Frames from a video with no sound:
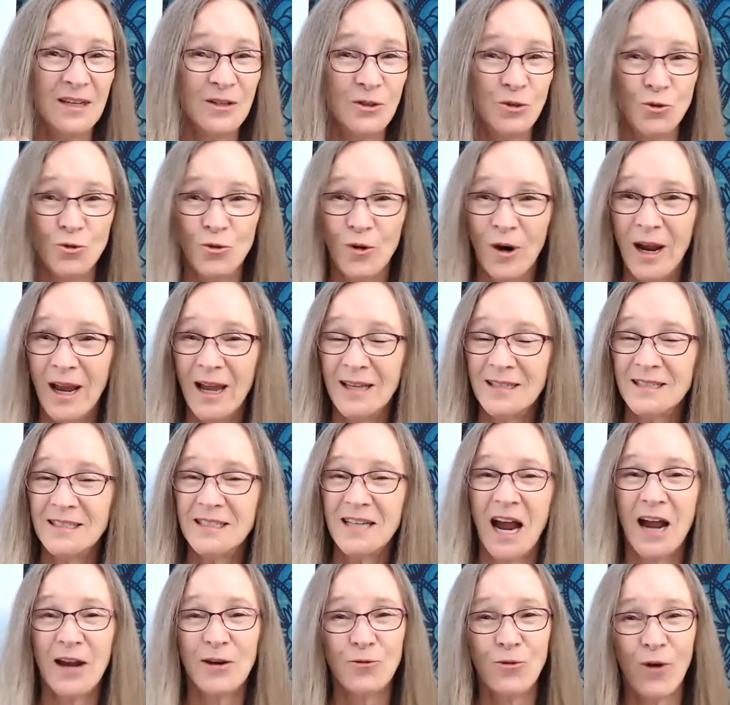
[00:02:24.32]
dressed,
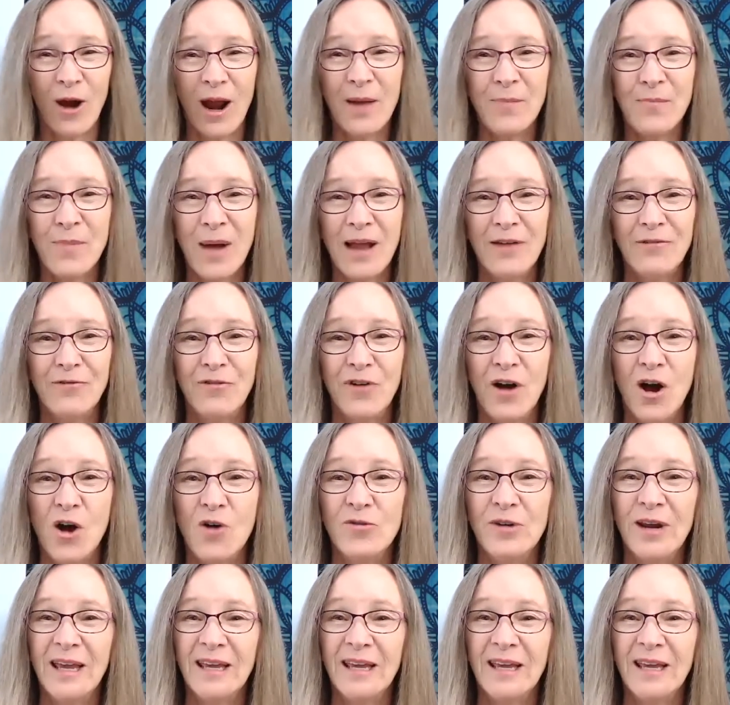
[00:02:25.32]
I grabbed my phone,